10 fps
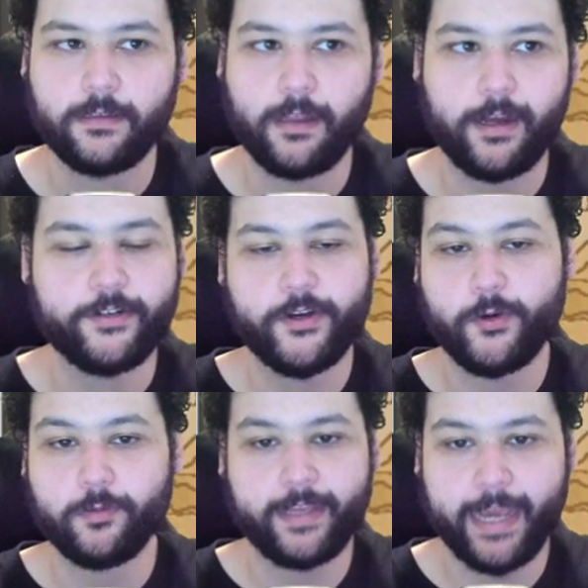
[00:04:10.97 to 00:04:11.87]

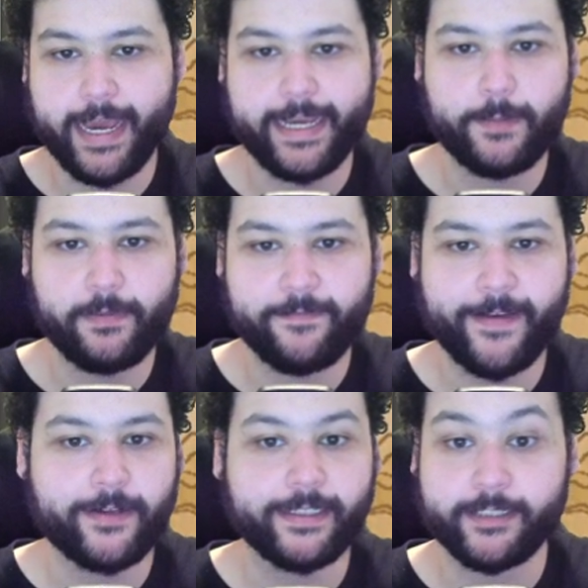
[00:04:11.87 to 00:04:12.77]
Unknown K can be
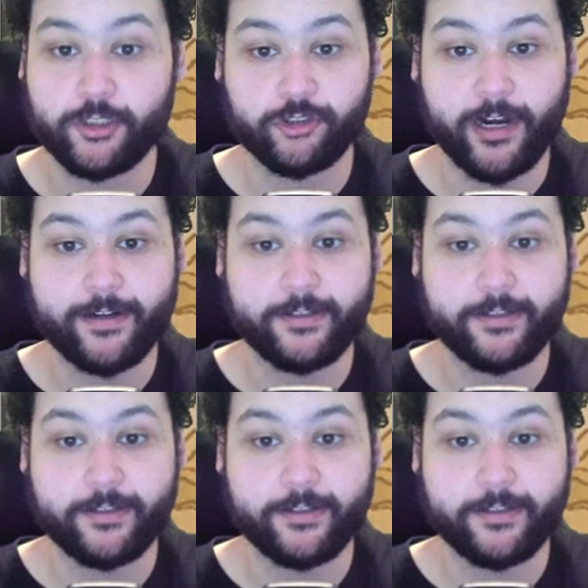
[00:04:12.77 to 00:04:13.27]
found at the Shrouded